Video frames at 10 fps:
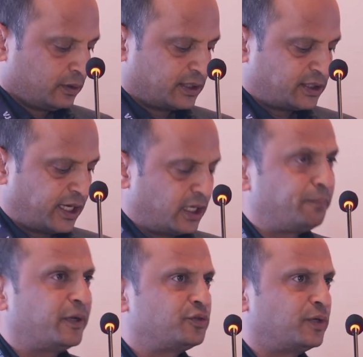The China
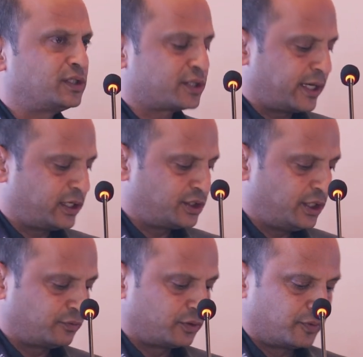Plus One
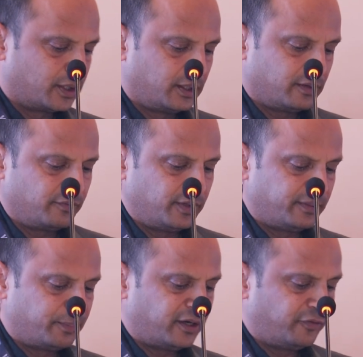strategy of the world
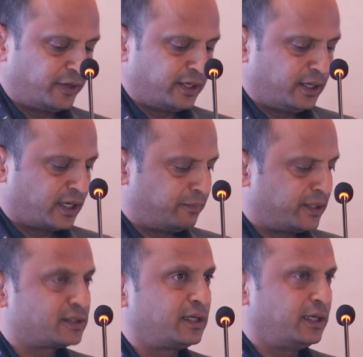will benefit India
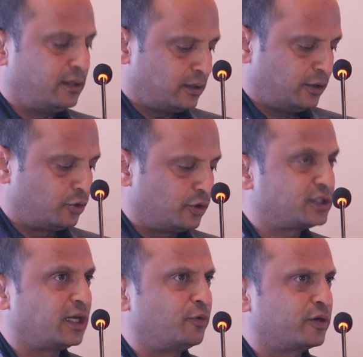immensely due to
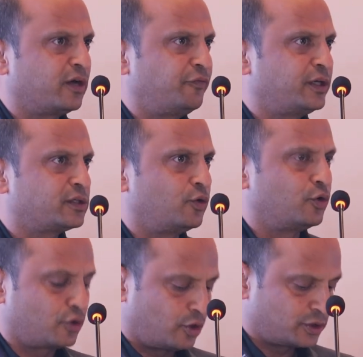its demographics,
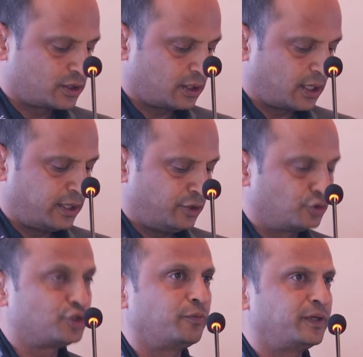low cost and
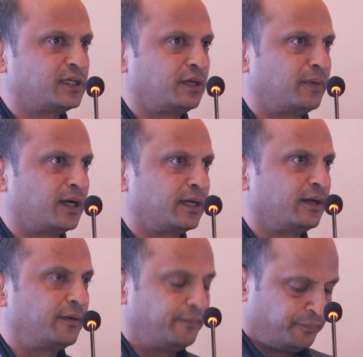huge domestic
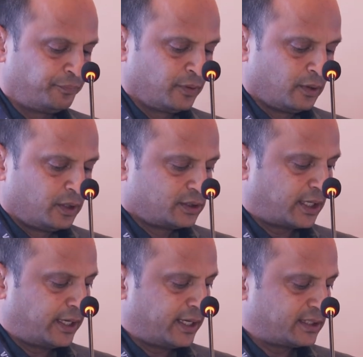market.
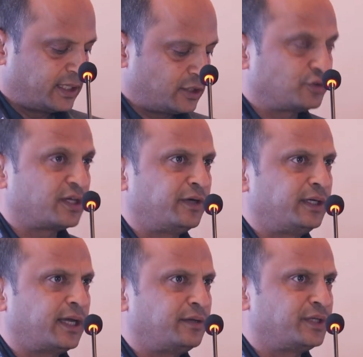China is 6 to
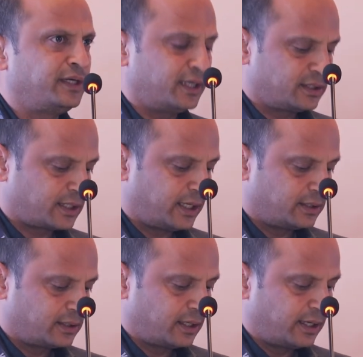7 times India's size,